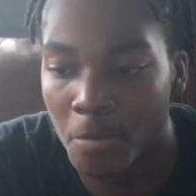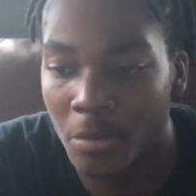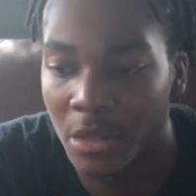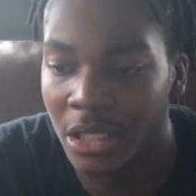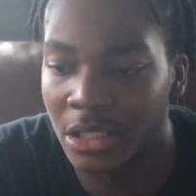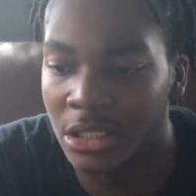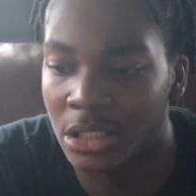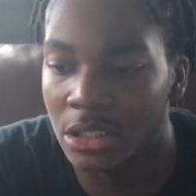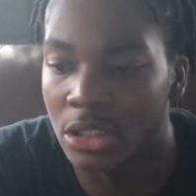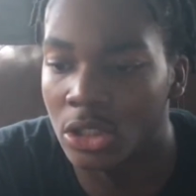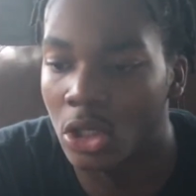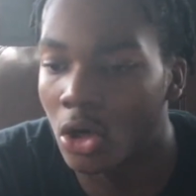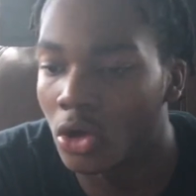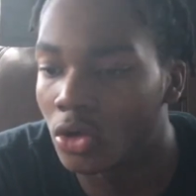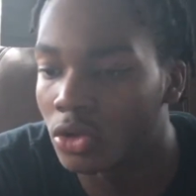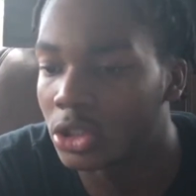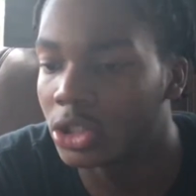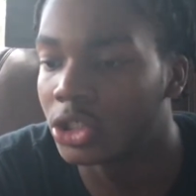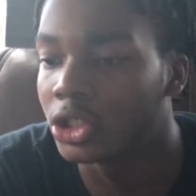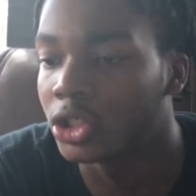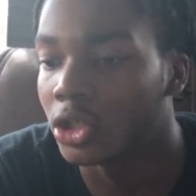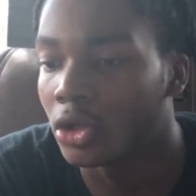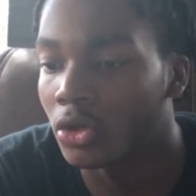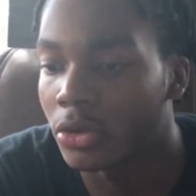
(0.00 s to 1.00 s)
It just goes
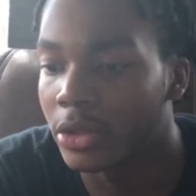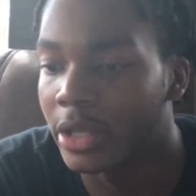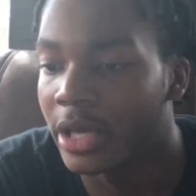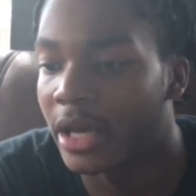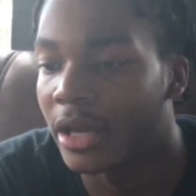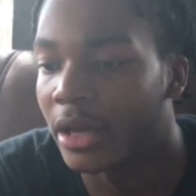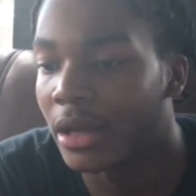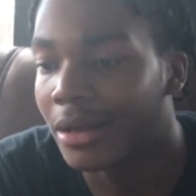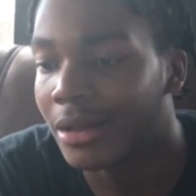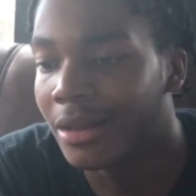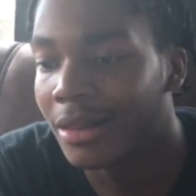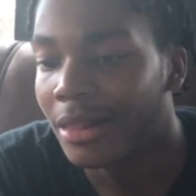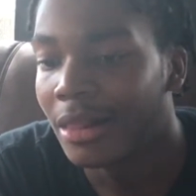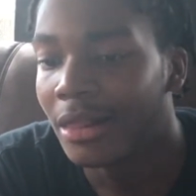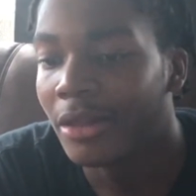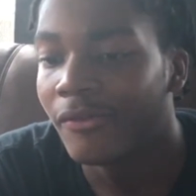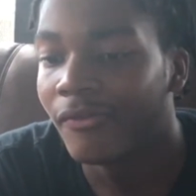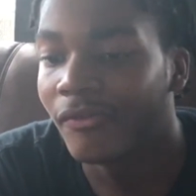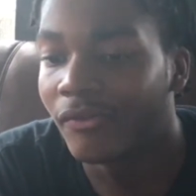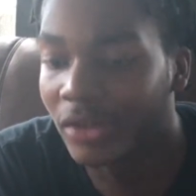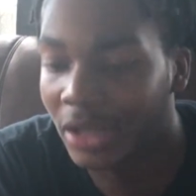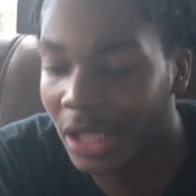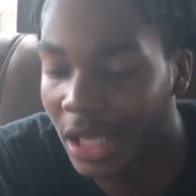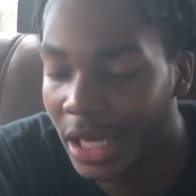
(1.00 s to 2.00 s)
to show that
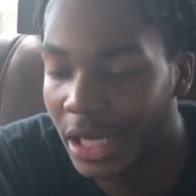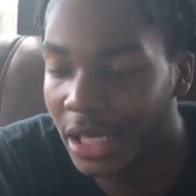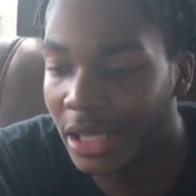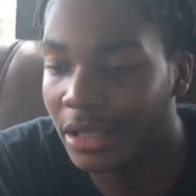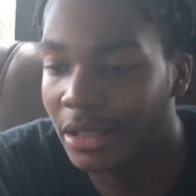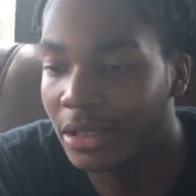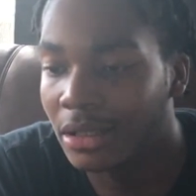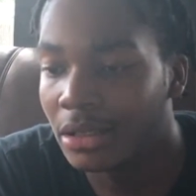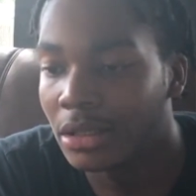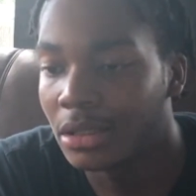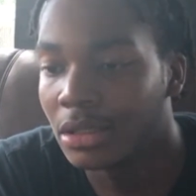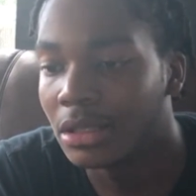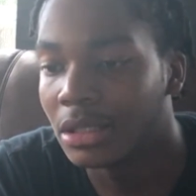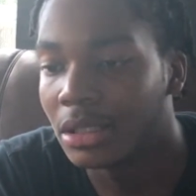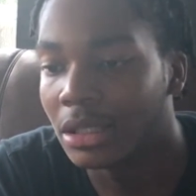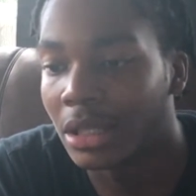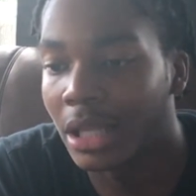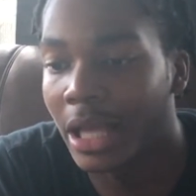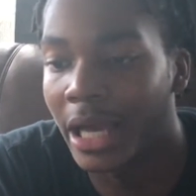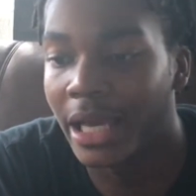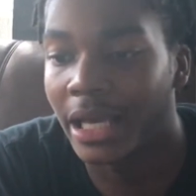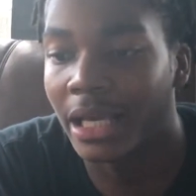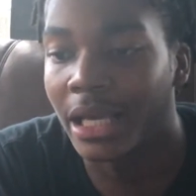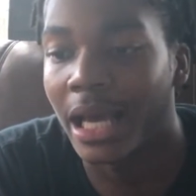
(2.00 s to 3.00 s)
flight
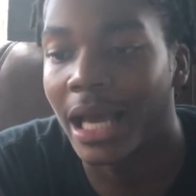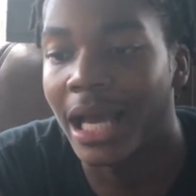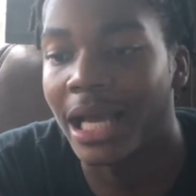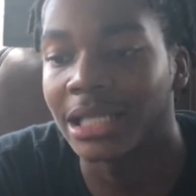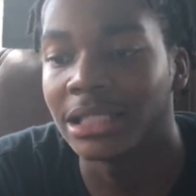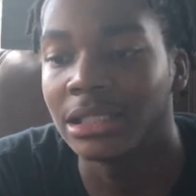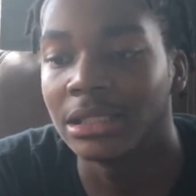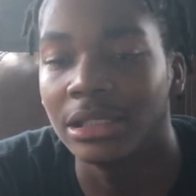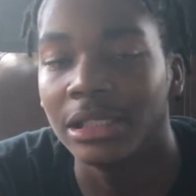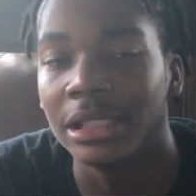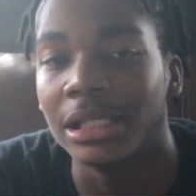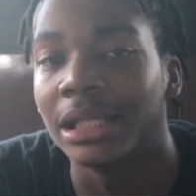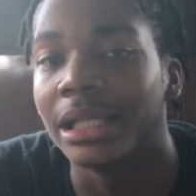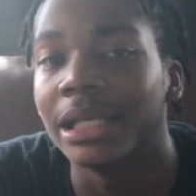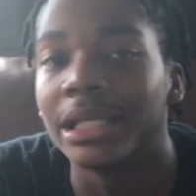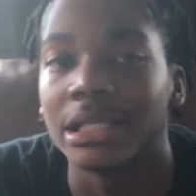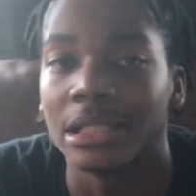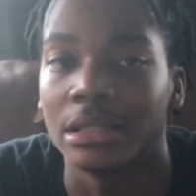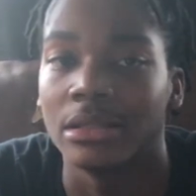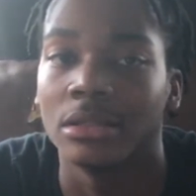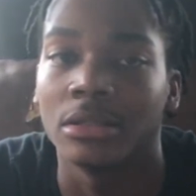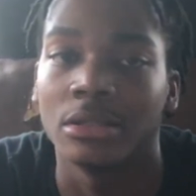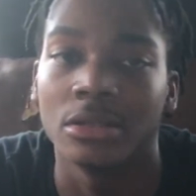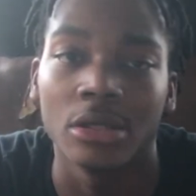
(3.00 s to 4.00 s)
like actually
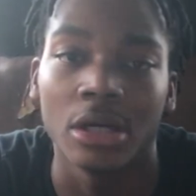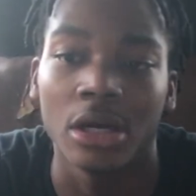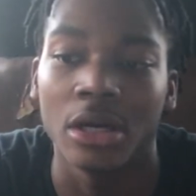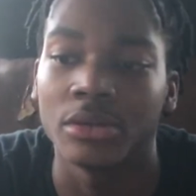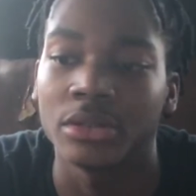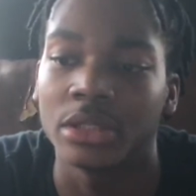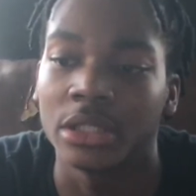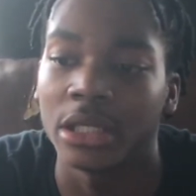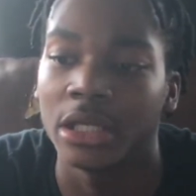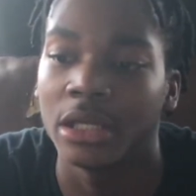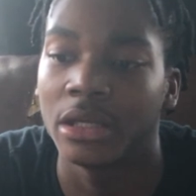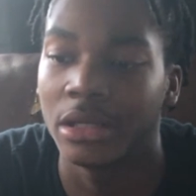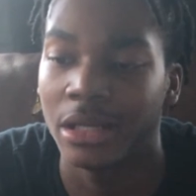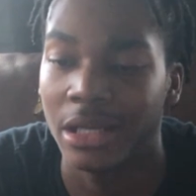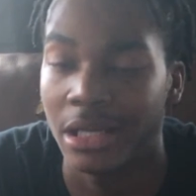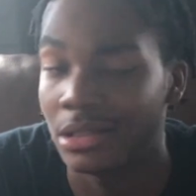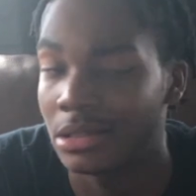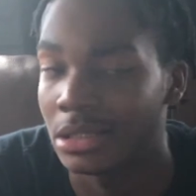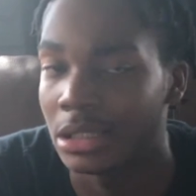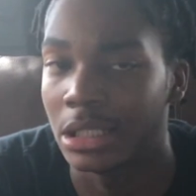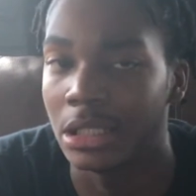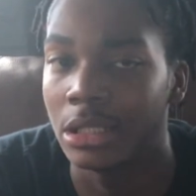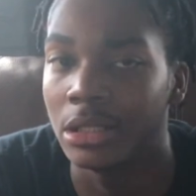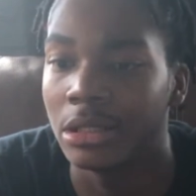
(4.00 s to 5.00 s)
listens. You know what I'm saying?
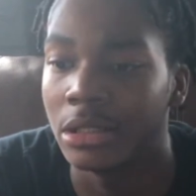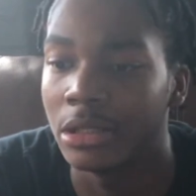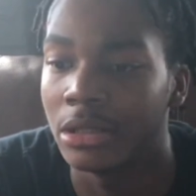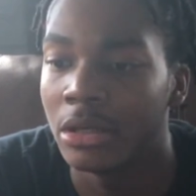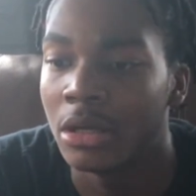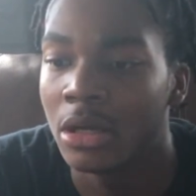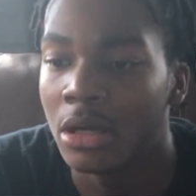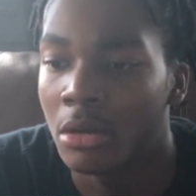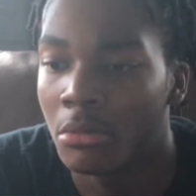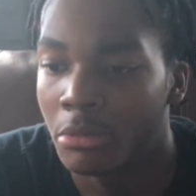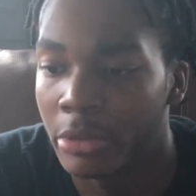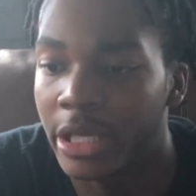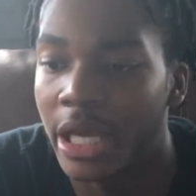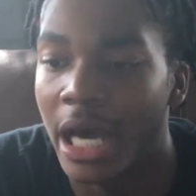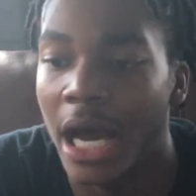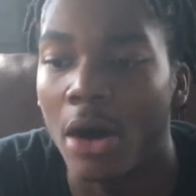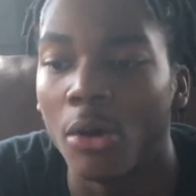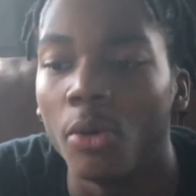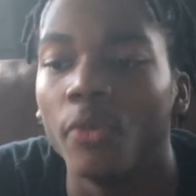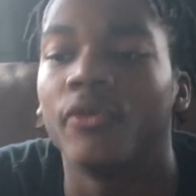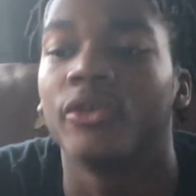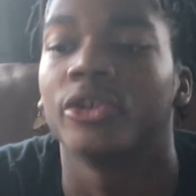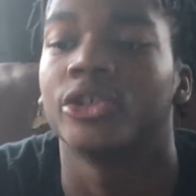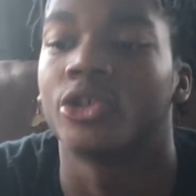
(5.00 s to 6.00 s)
That's good. But yeah,
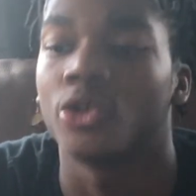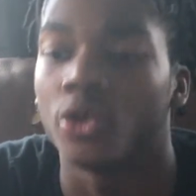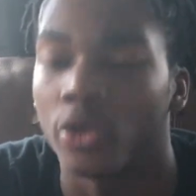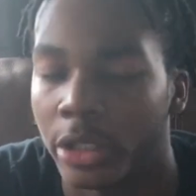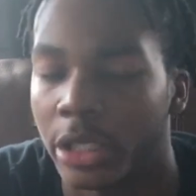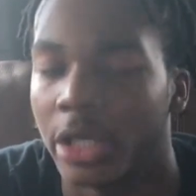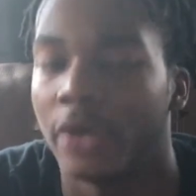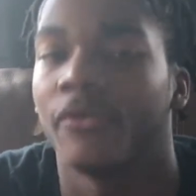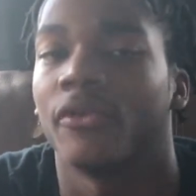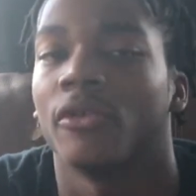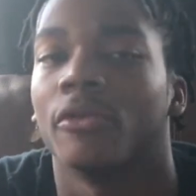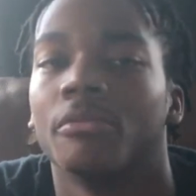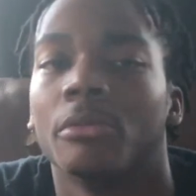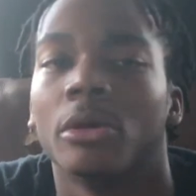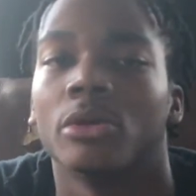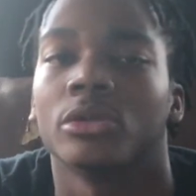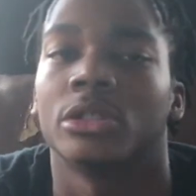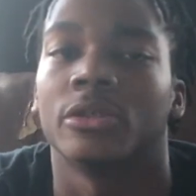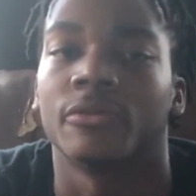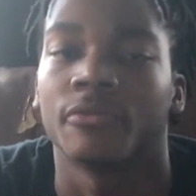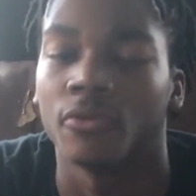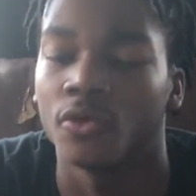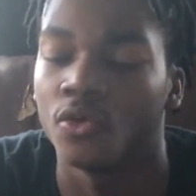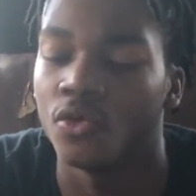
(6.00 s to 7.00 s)
I would for sure give him
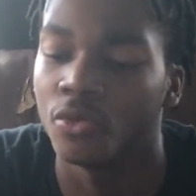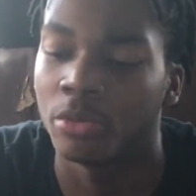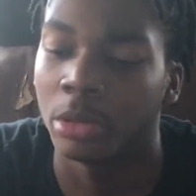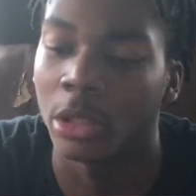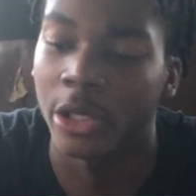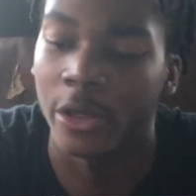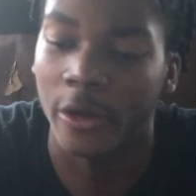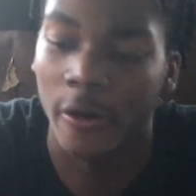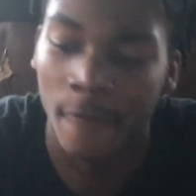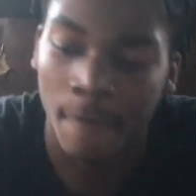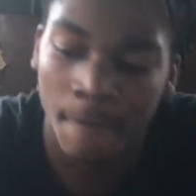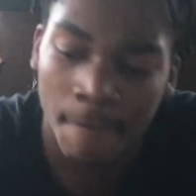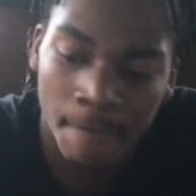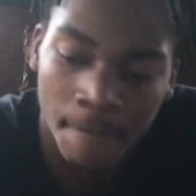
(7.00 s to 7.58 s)
most improved player.